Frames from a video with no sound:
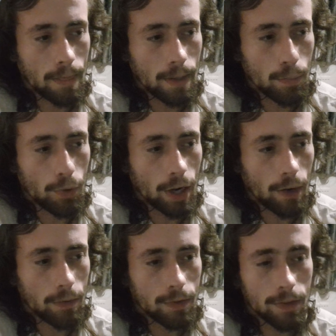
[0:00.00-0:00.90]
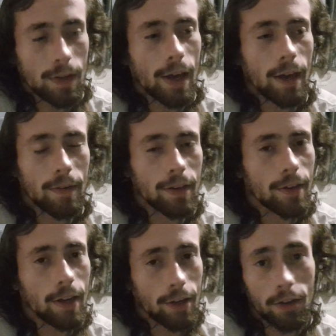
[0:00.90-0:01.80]
I'm proud that
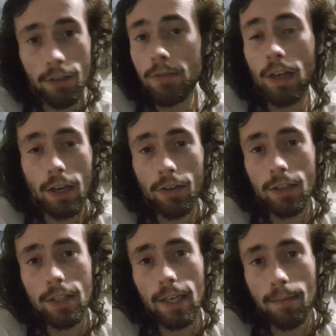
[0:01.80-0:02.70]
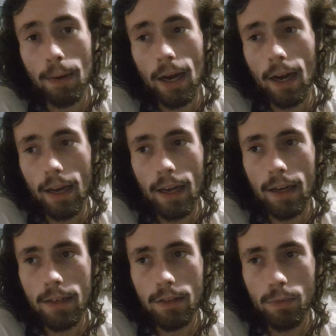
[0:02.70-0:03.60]
I got to take part,
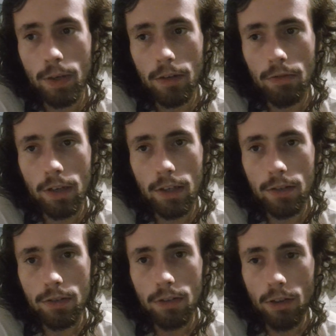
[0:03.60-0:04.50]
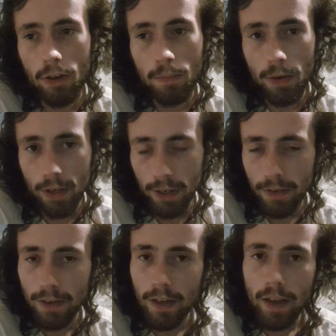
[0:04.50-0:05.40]
and we raised a lot of money,
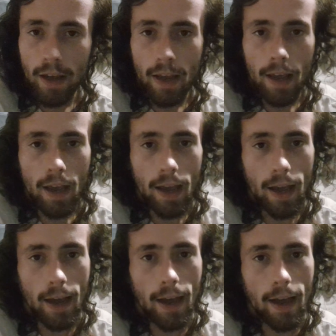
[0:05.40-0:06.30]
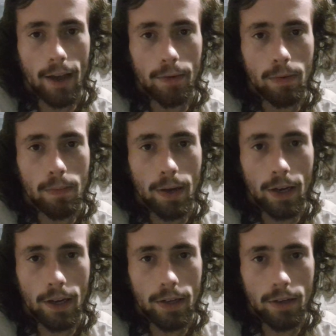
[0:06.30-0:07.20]
and we
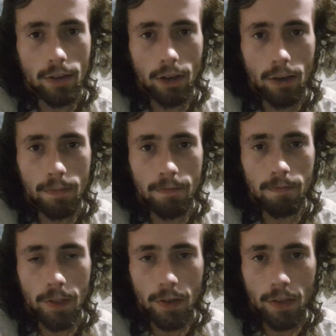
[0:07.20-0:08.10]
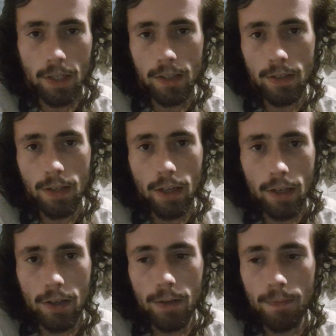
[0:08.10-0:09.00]
made a lot of a kid's day,